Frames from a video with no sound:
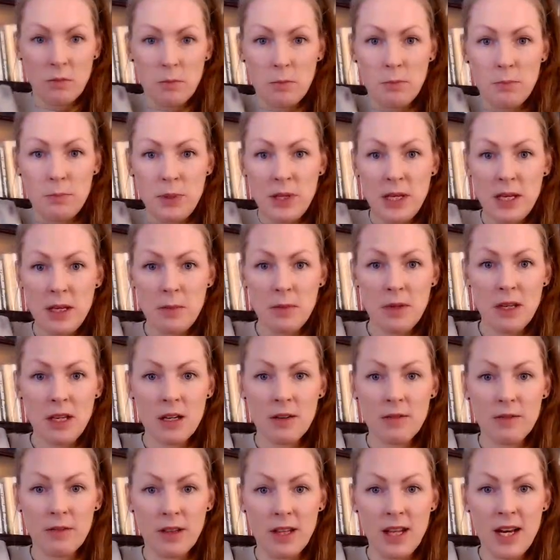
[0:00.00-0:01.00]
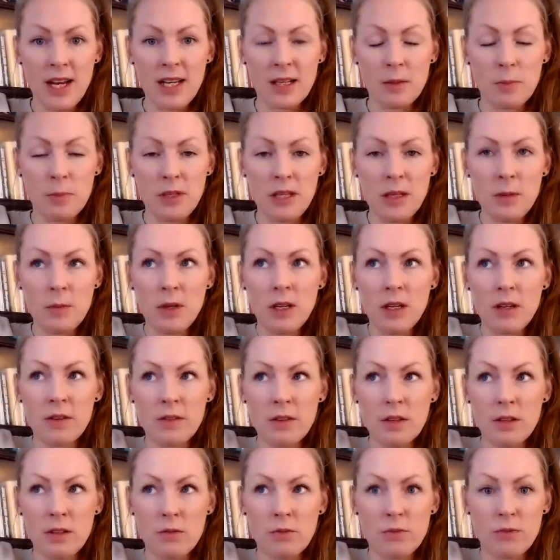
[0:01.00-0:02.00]
beaming of light, beaming of
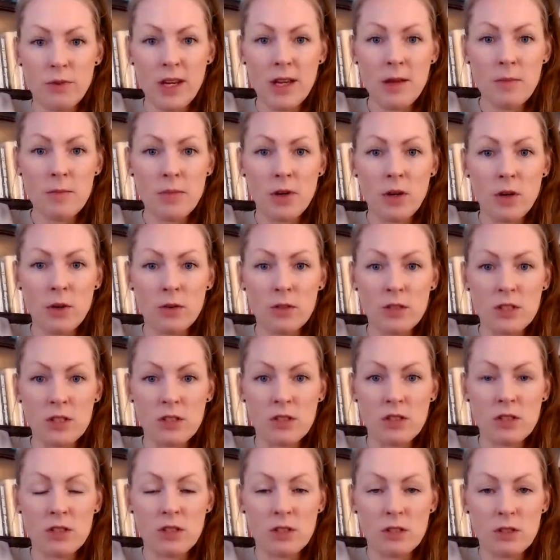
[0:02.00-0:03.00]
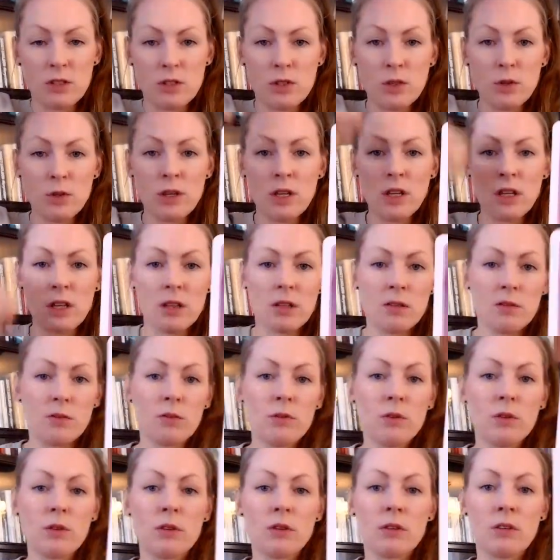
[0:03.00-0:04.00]
the rainbow just shooting through
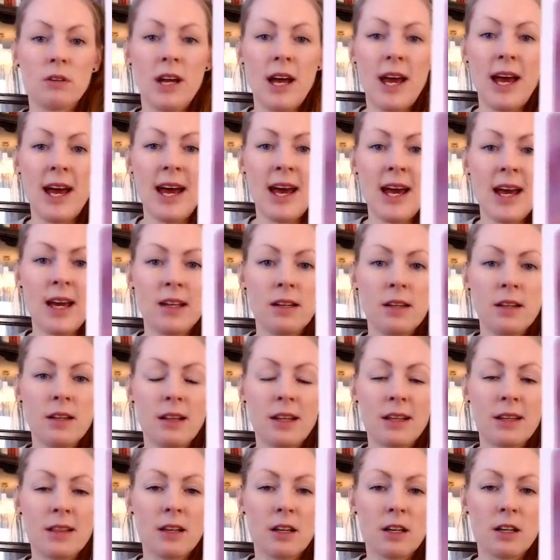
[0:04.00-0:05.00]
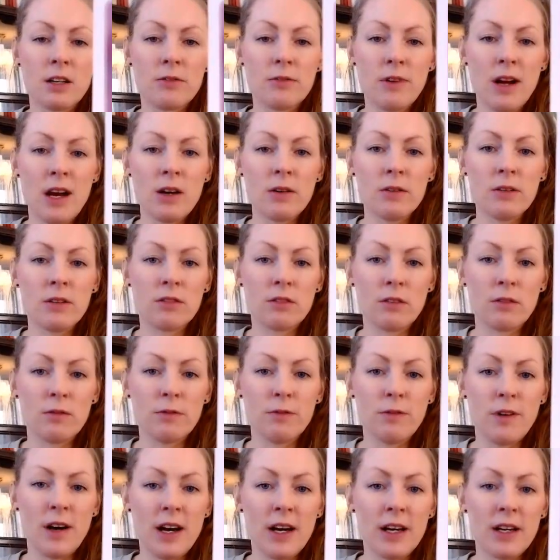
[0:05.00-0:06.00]
your head like the crown is on
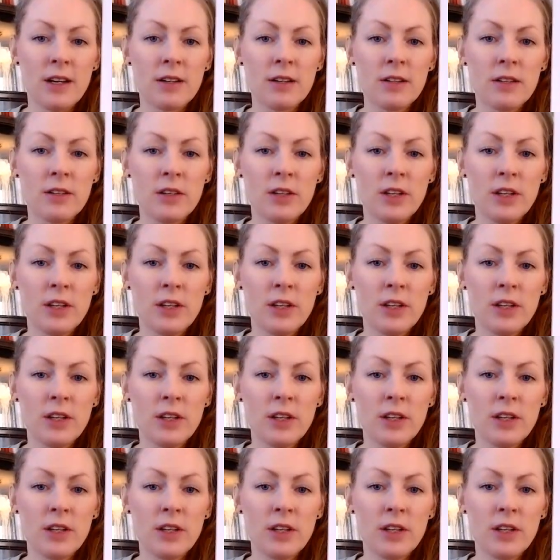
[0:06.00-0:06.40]
fire.